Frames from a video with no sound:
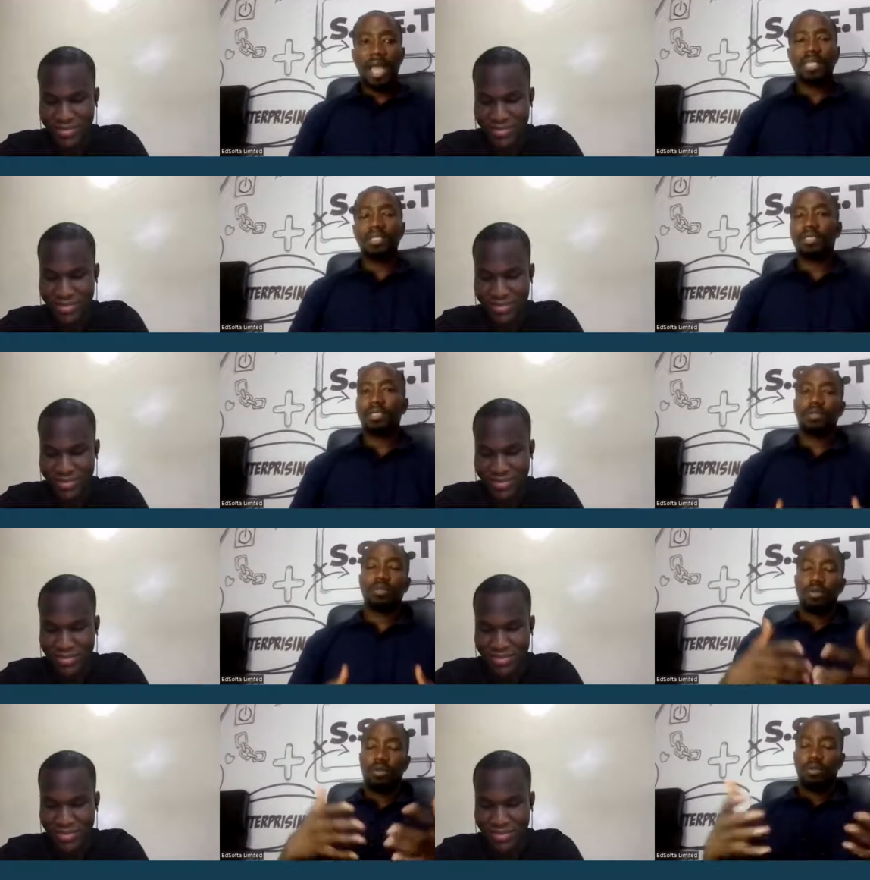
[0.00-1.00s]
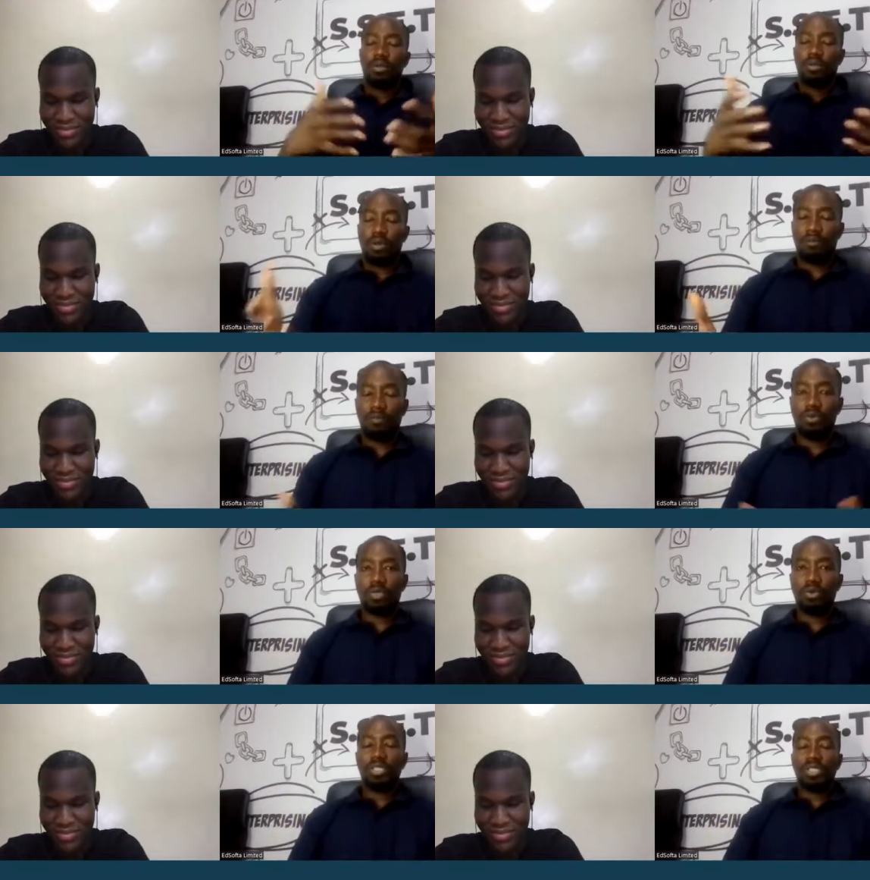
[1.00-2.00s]
Speaker 1: and of
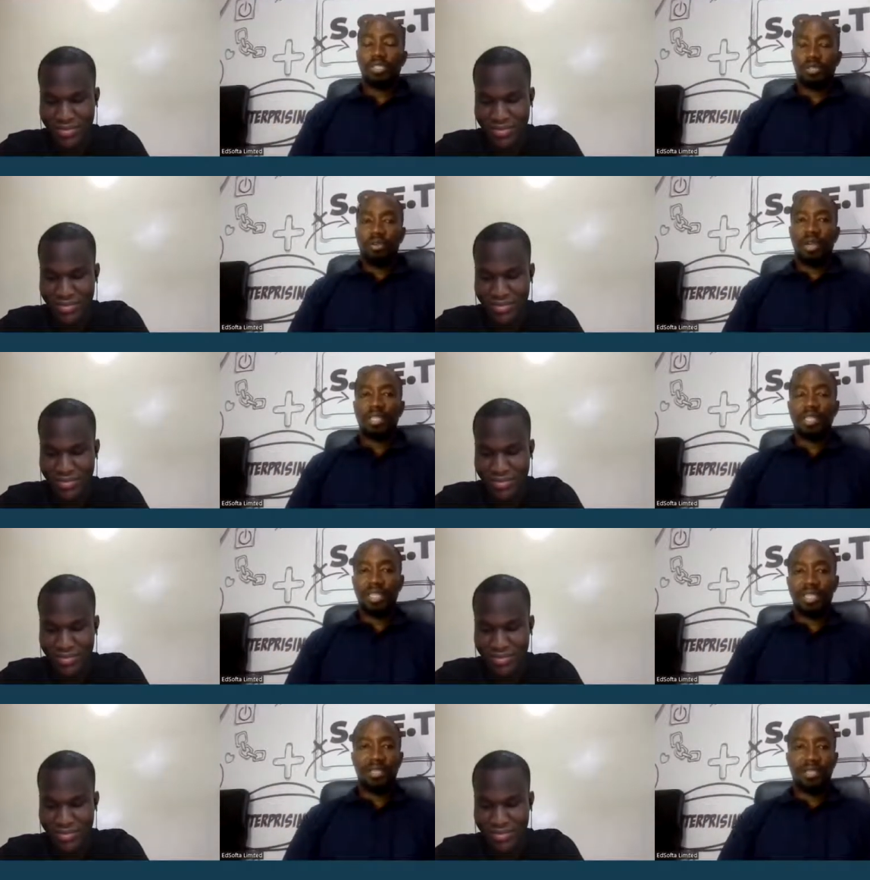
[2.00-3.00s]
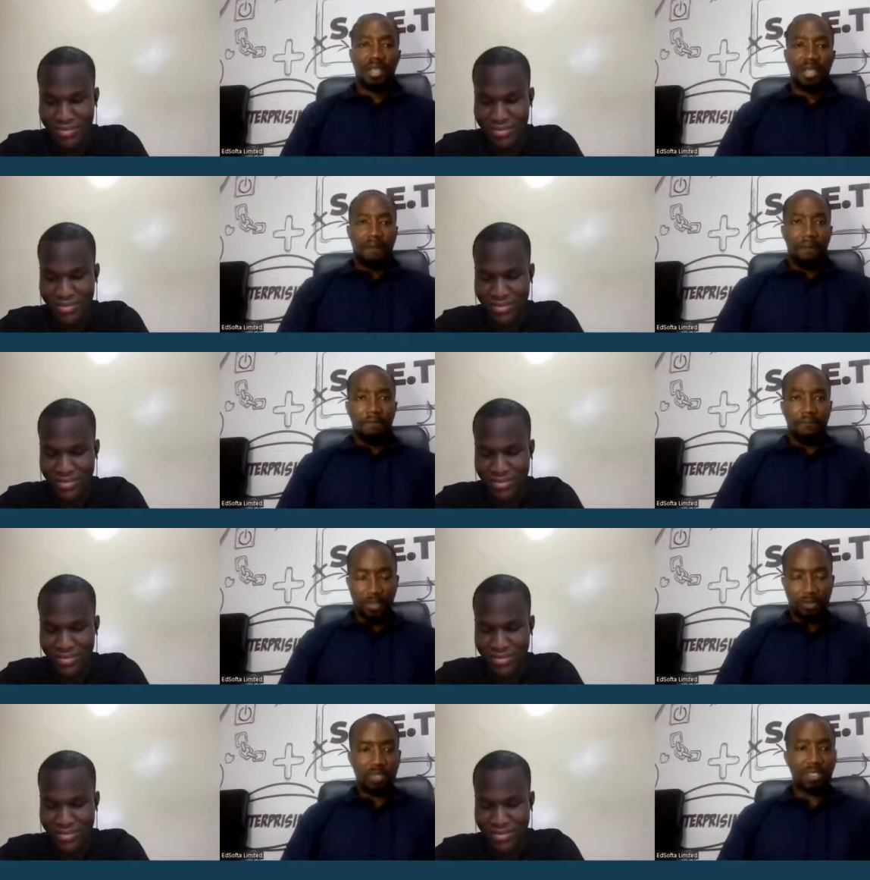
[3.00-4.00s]
course, what he's currently
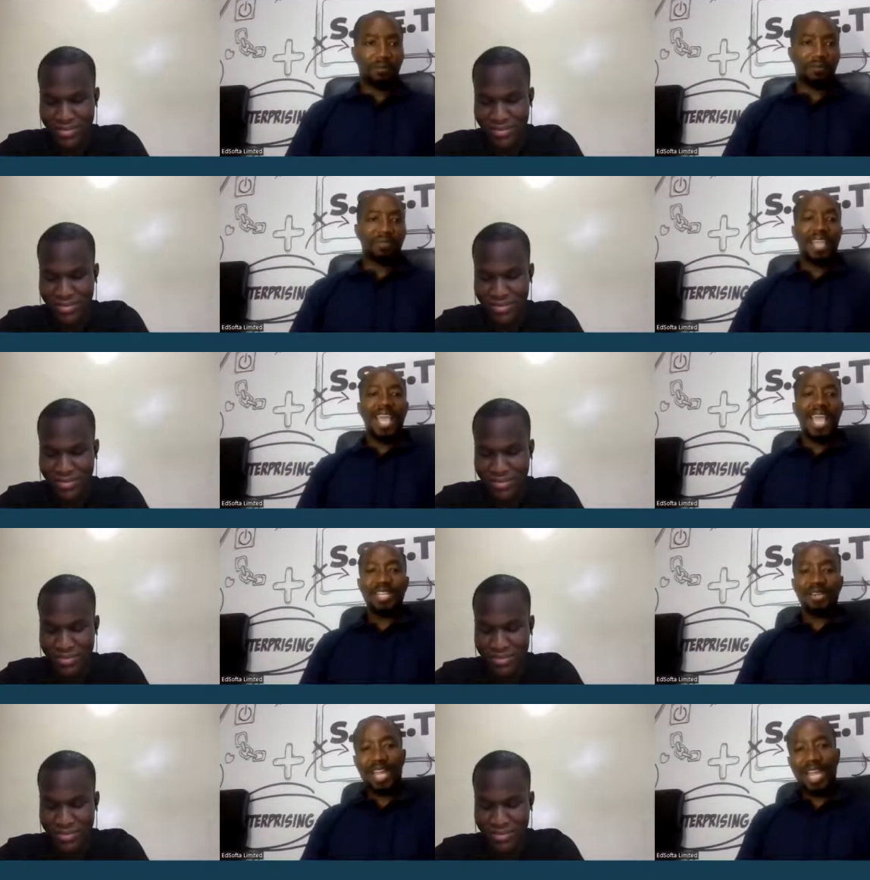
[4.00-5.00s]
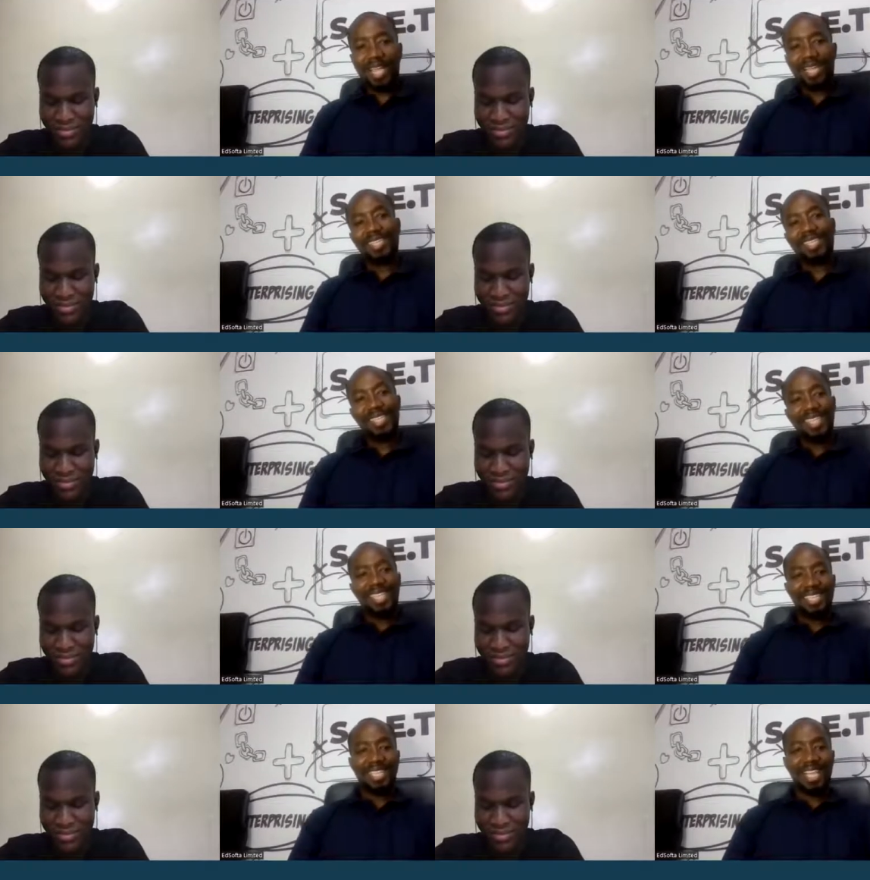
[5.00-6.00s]
building. Eniola,
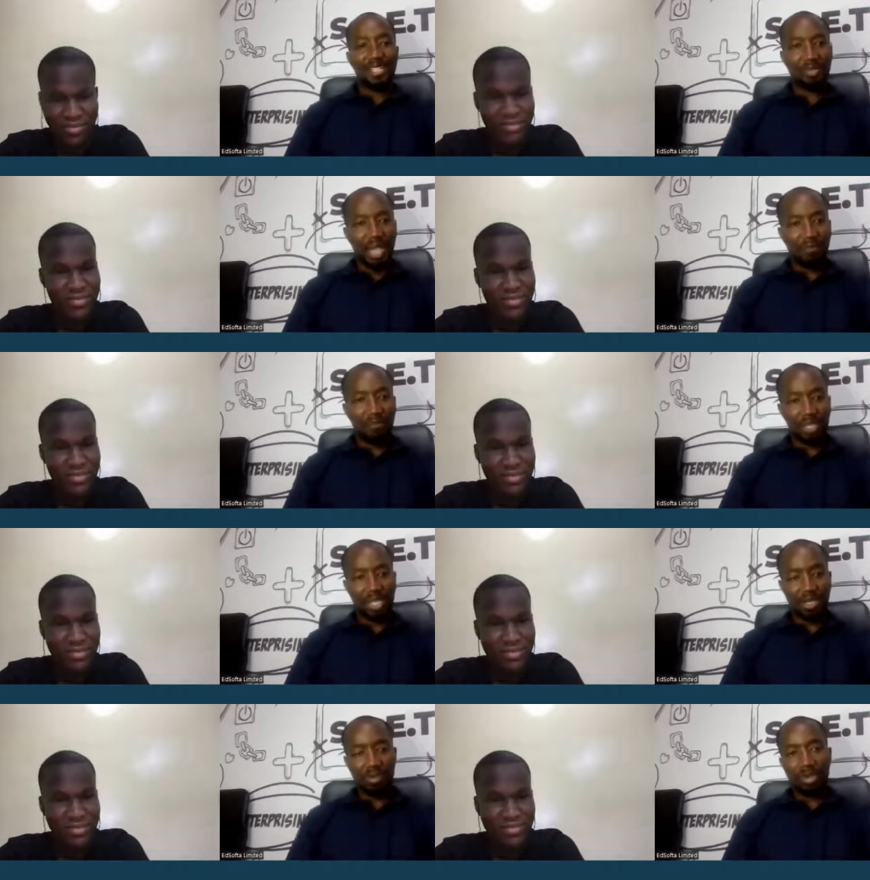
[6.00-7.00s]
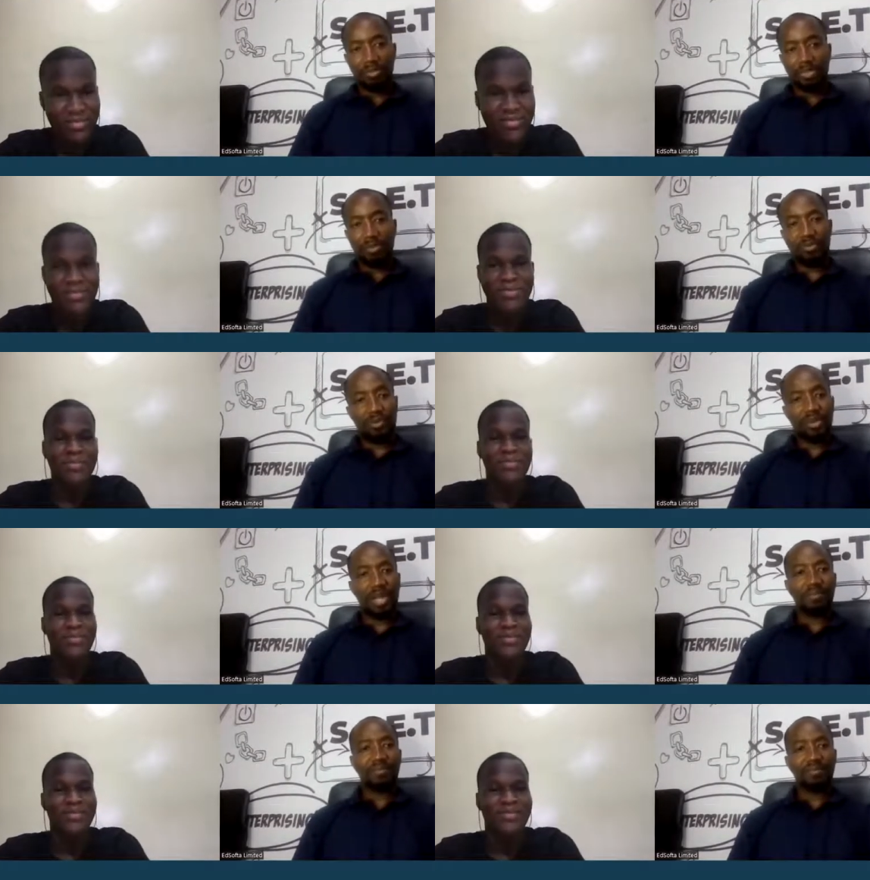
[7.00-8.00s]
it's nice to have you here. You're welcome to the
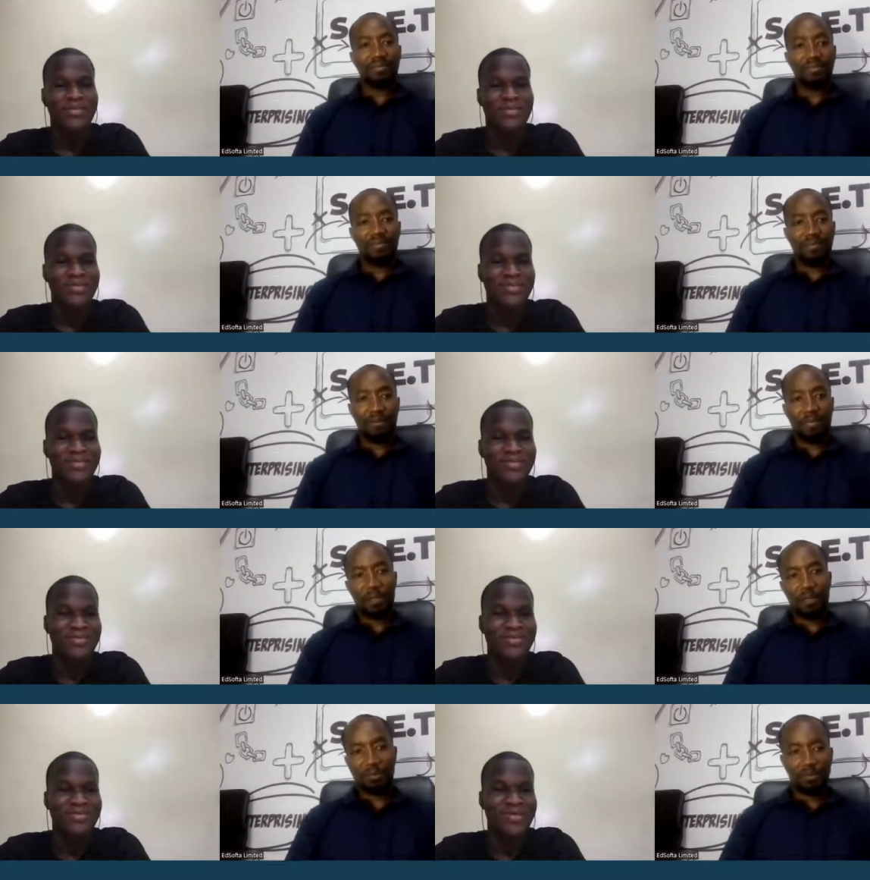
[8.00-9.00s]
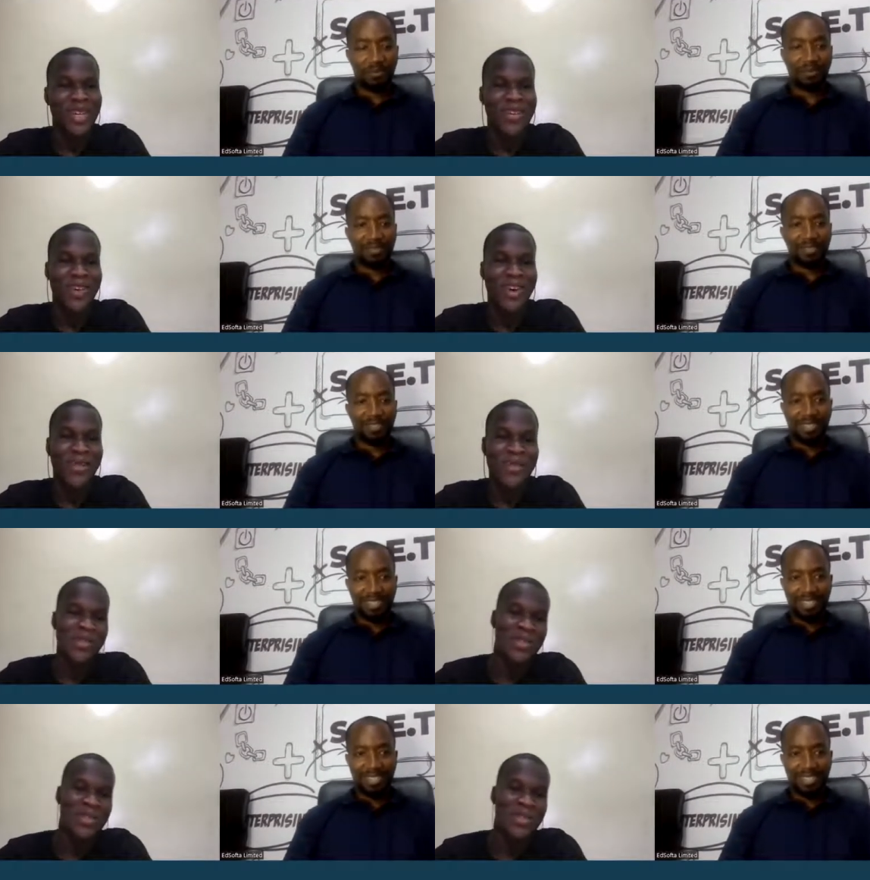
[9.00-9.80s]
program. Thanks
Speaker 2: for having me,